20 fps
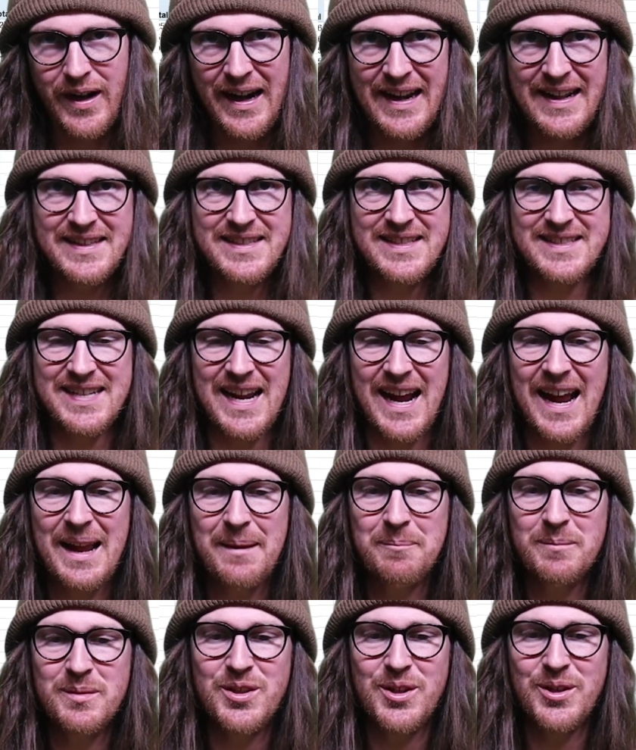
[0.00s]
and it's
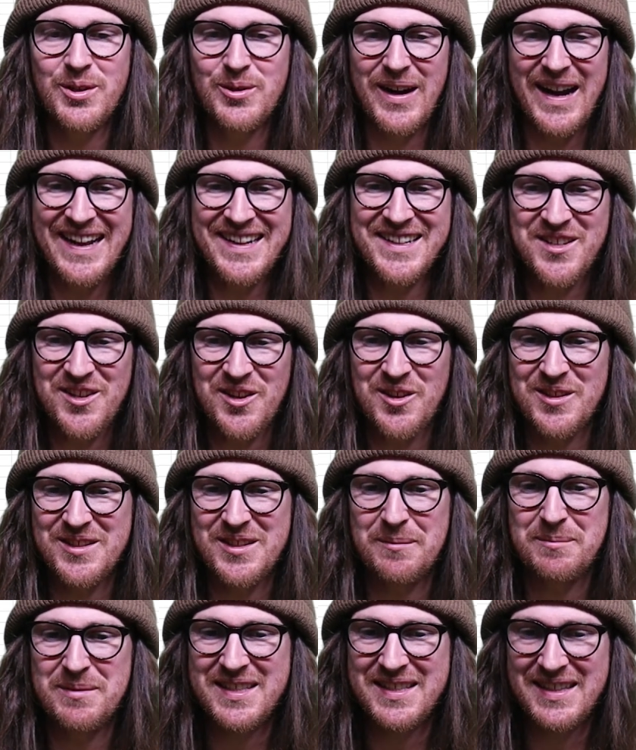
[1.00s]
time to insert
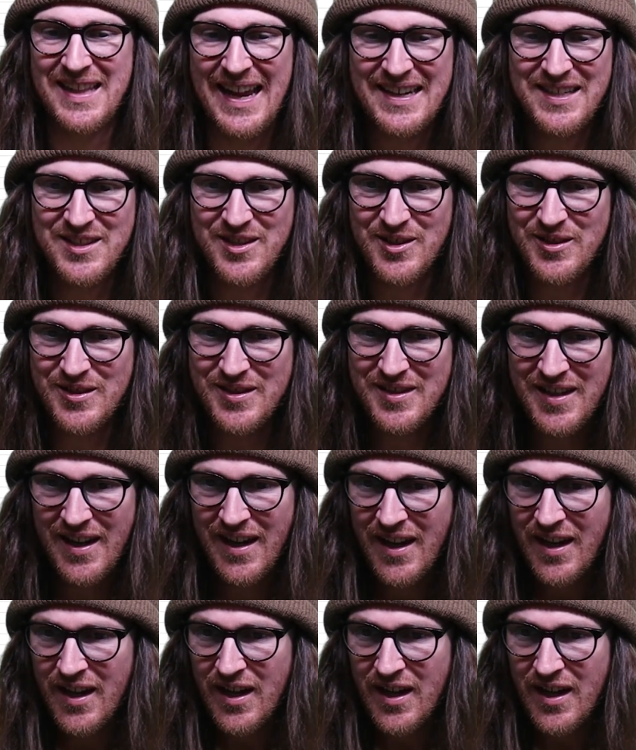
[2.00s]
some slicers.